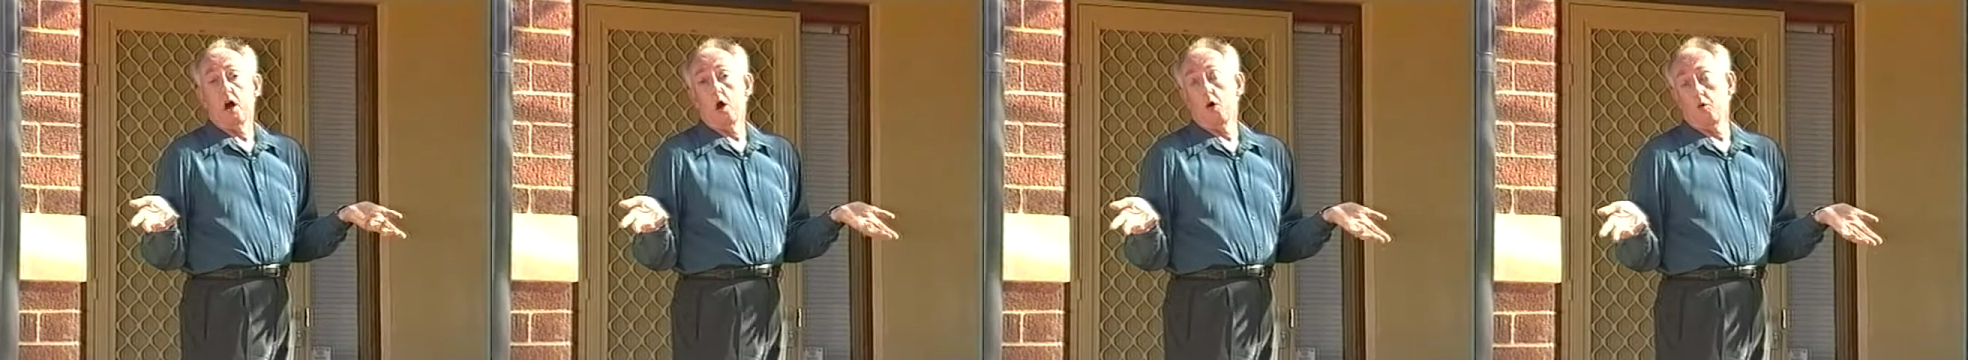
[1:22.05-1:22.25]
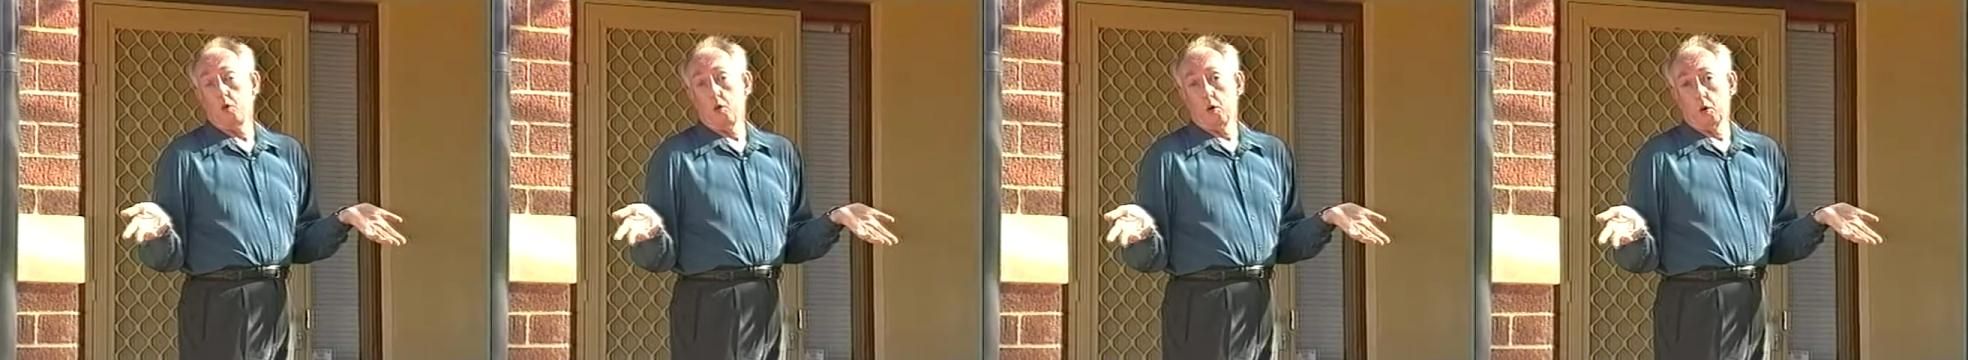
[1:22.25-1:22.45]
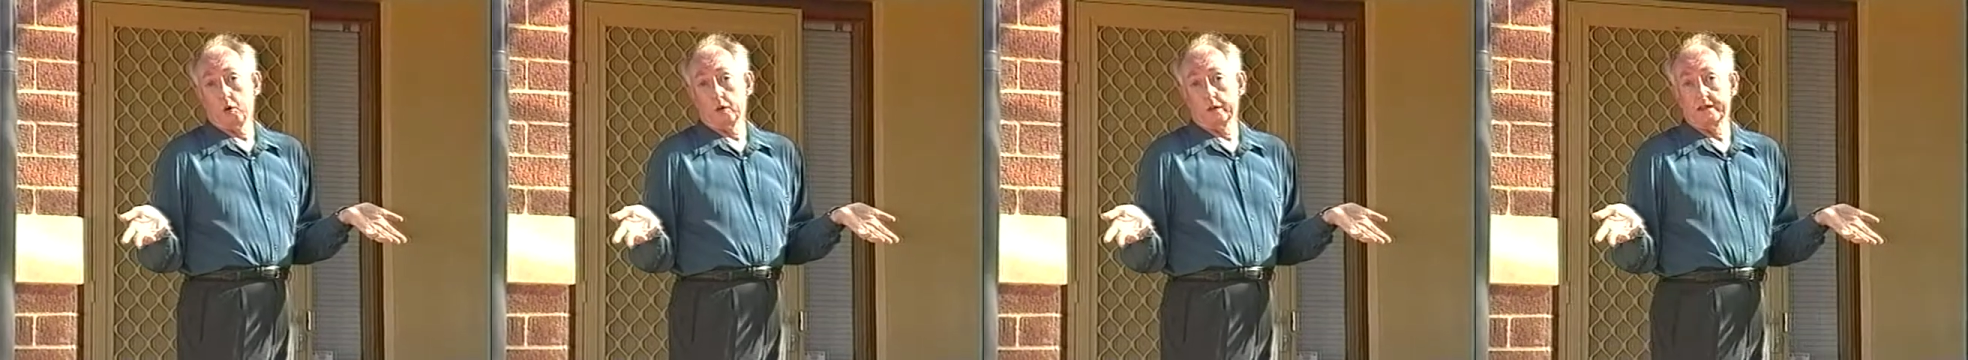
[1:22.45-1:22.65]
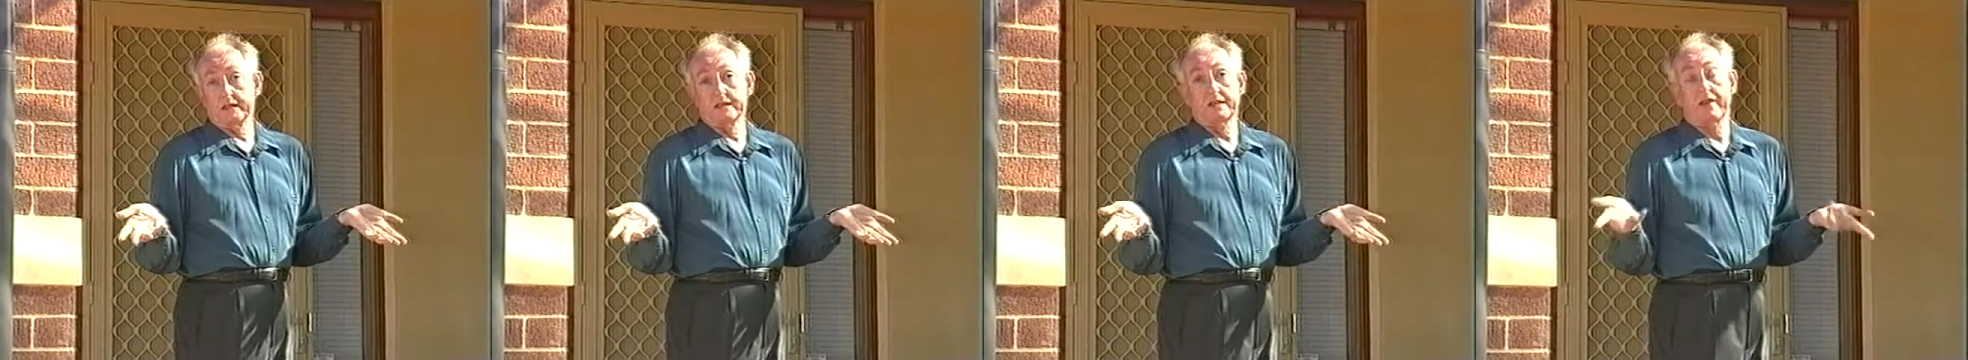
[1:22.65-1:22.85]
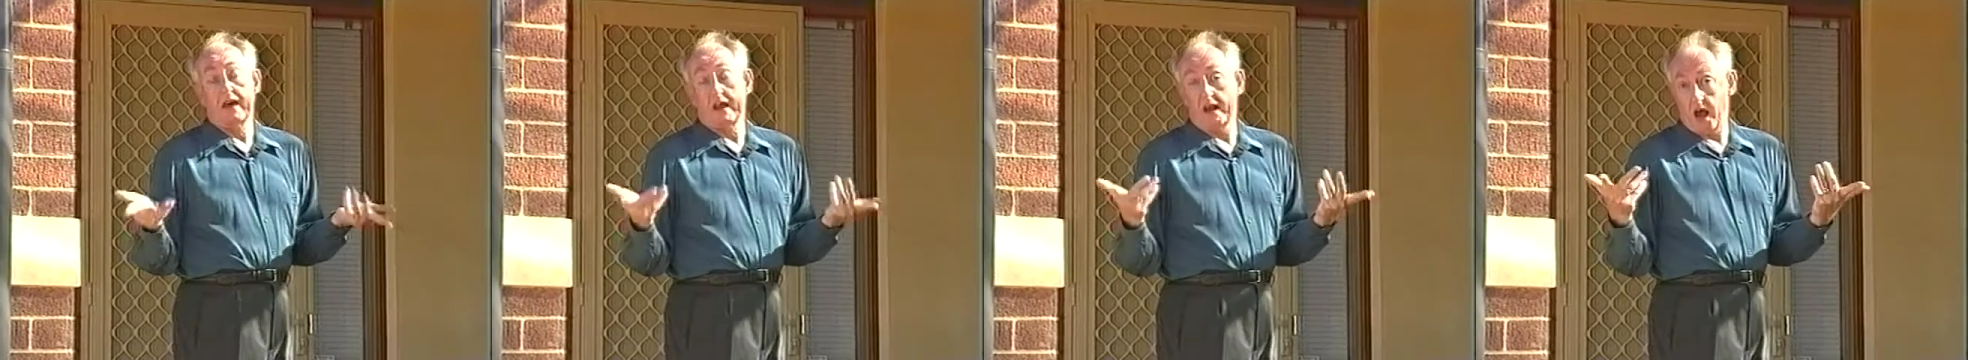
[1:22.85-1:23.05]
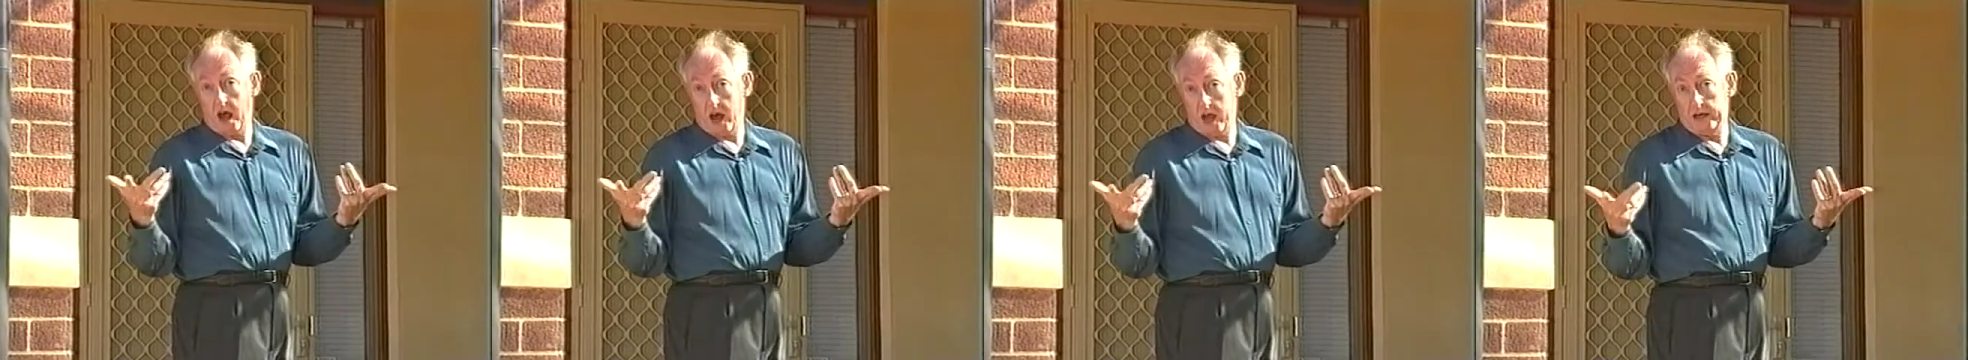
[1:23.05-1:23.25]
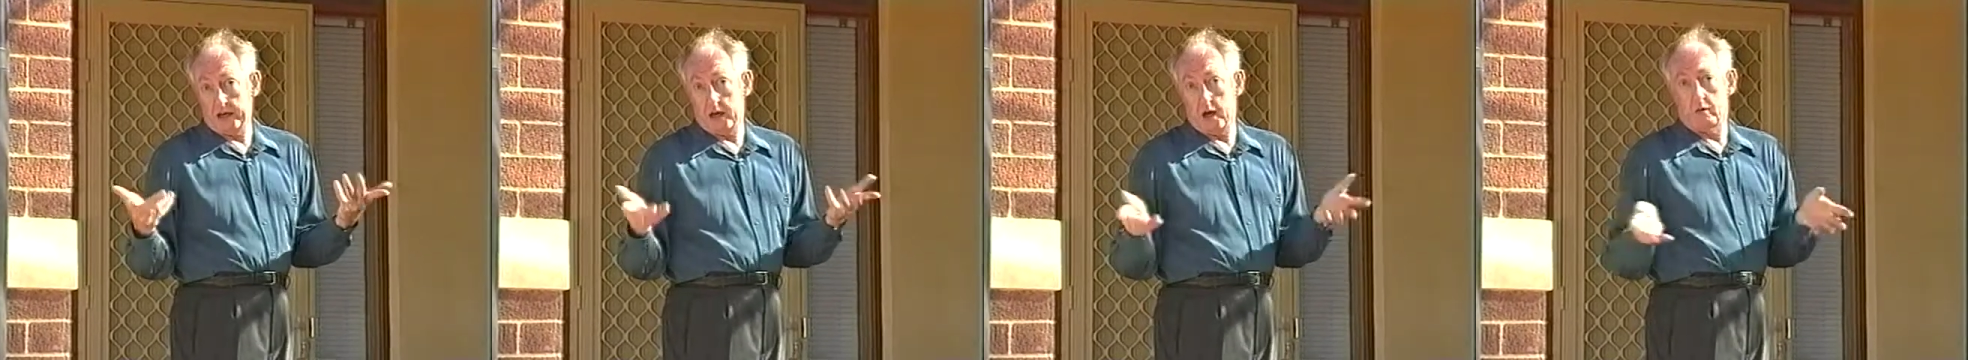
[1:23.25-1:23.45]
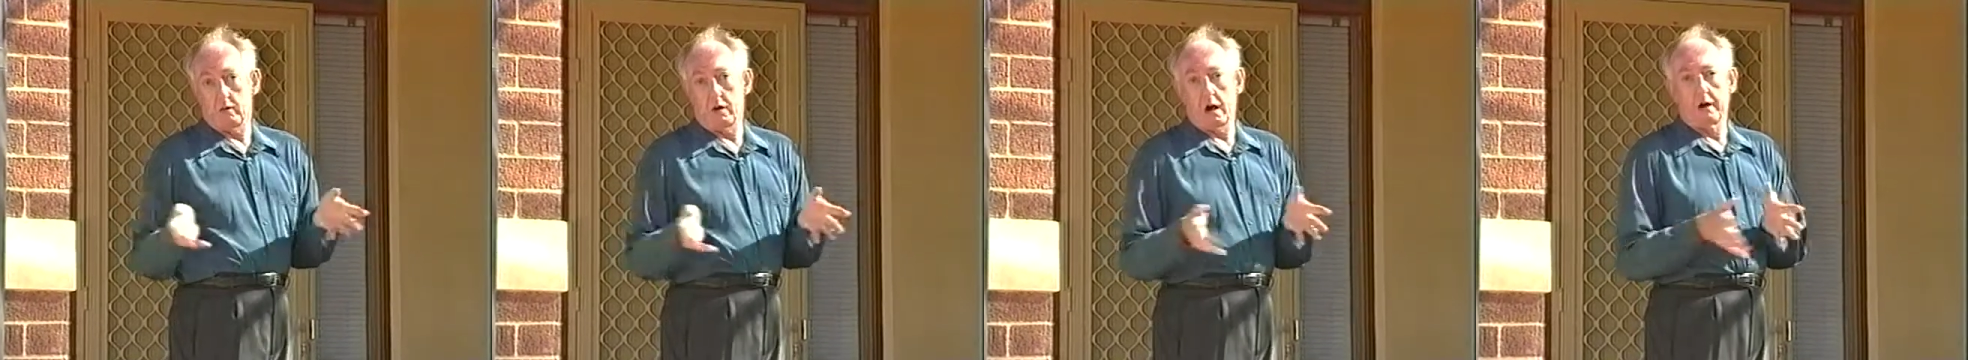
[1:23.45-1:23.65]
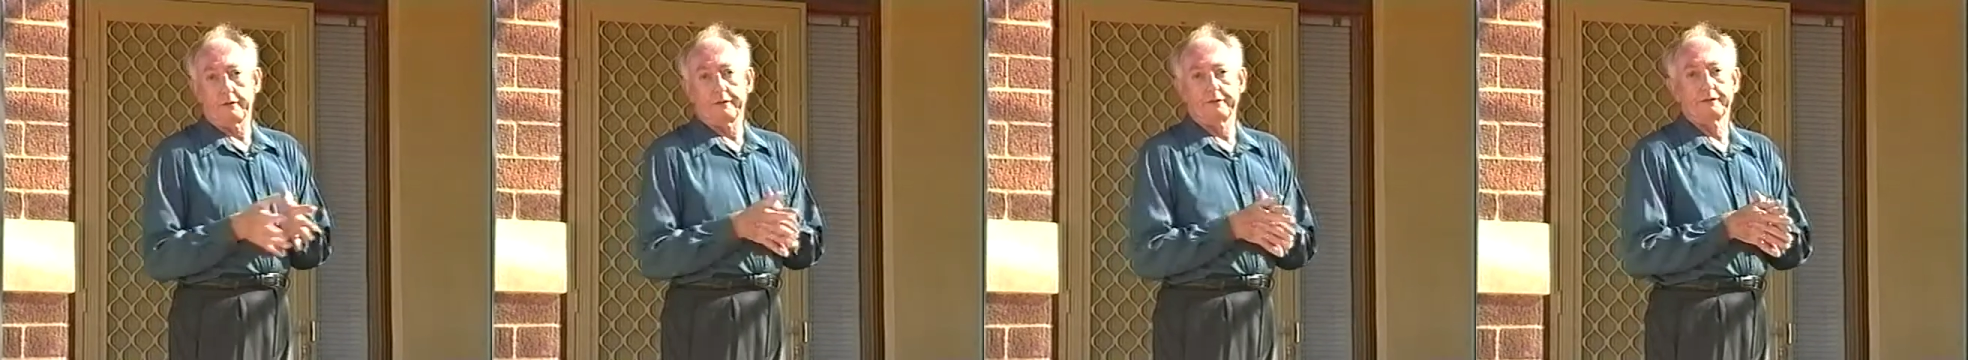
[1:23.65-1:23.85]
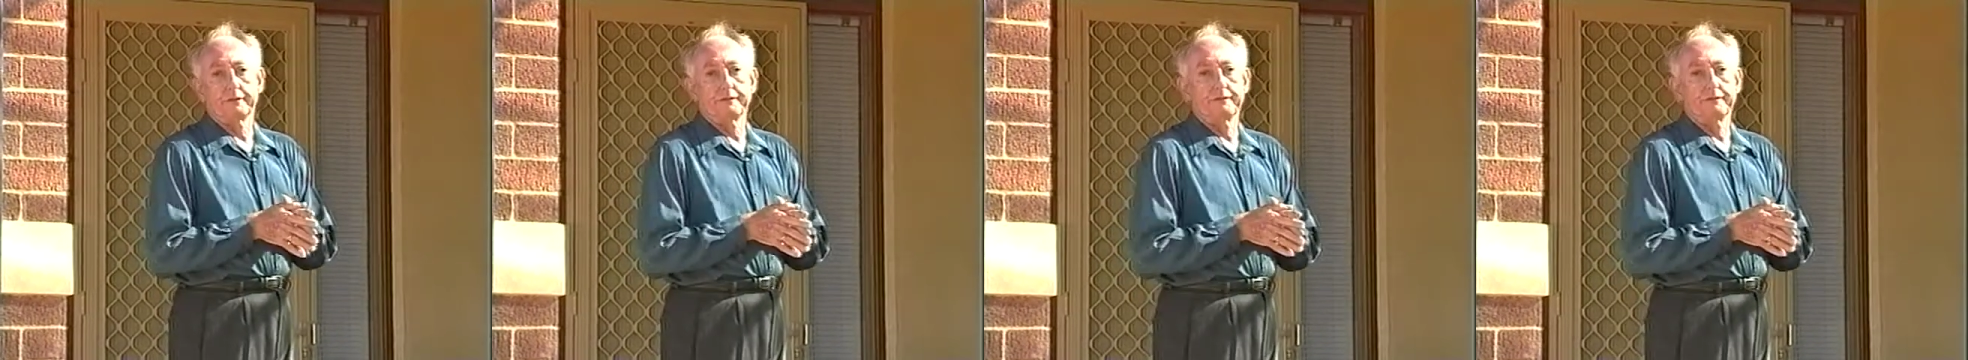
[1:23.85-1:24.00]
awards that I know of.